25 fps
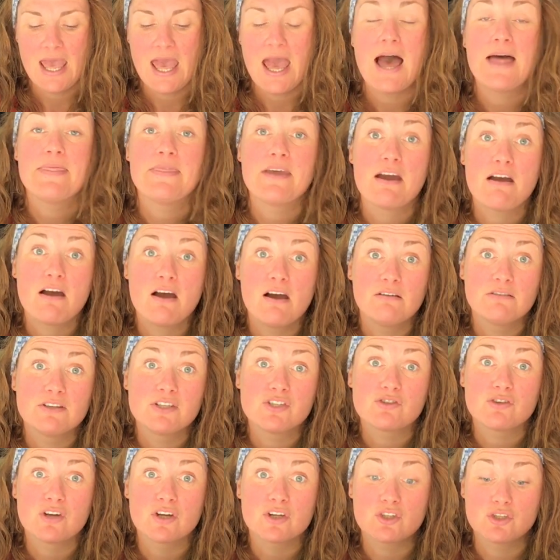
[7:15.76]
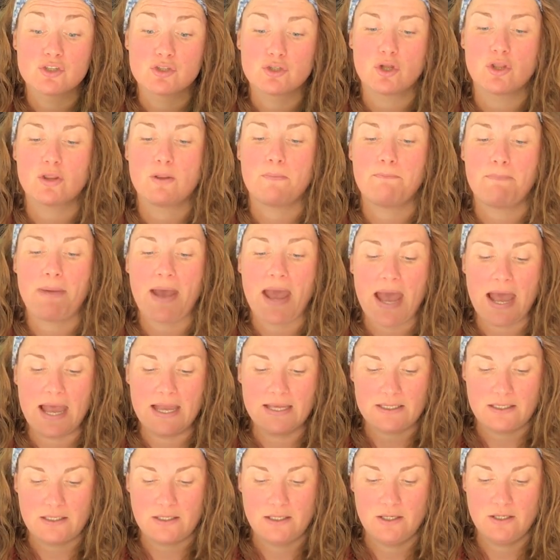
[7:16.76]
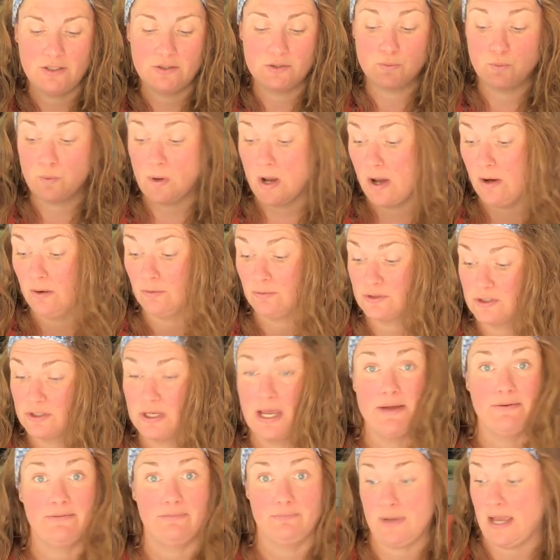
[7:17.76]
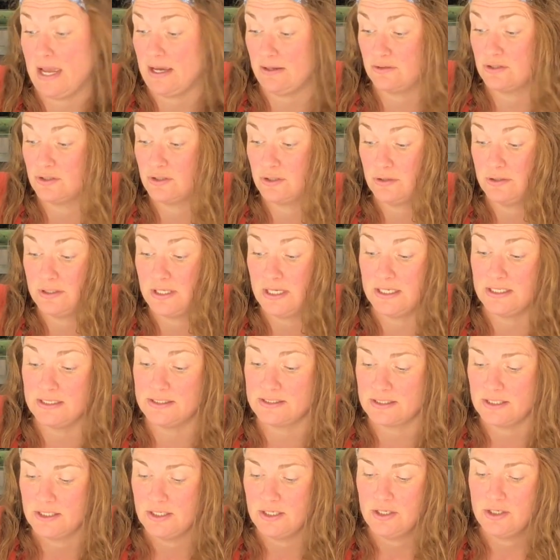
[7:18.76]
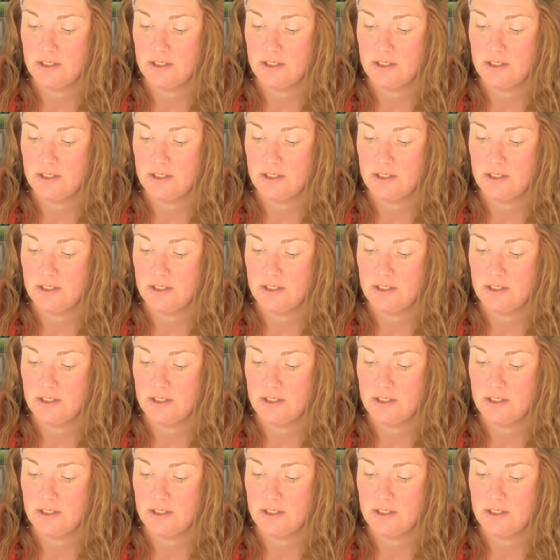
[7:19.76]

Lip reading: And there are instructions on the pack as well to how to do these.